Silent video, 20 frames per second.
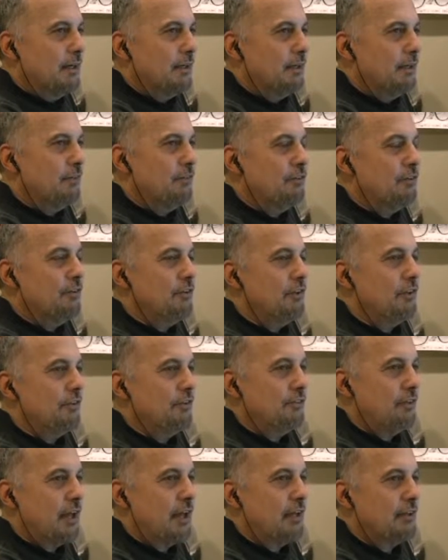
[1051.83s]
gives you the
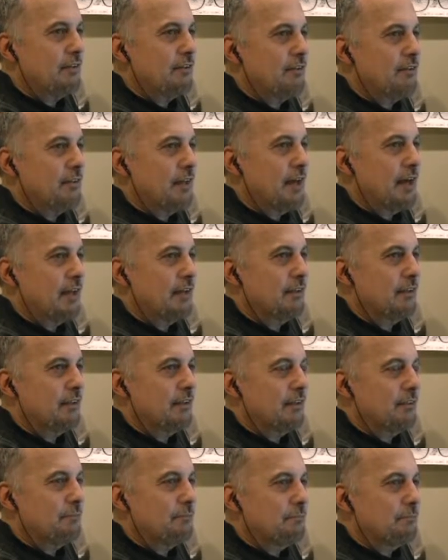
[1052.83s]
sense that
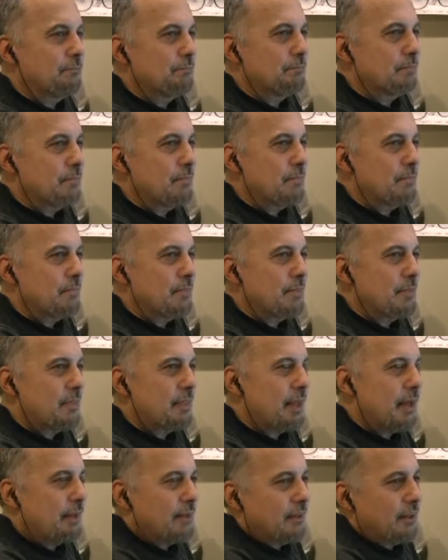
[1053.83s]

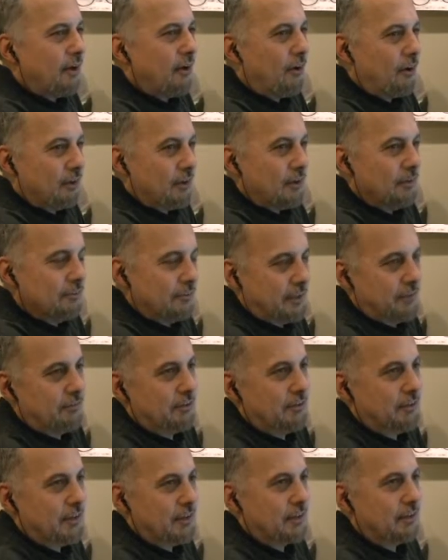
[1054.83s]
at the heart of
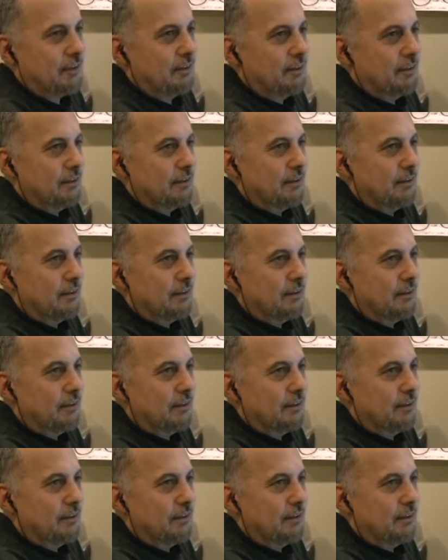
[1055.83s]
everything,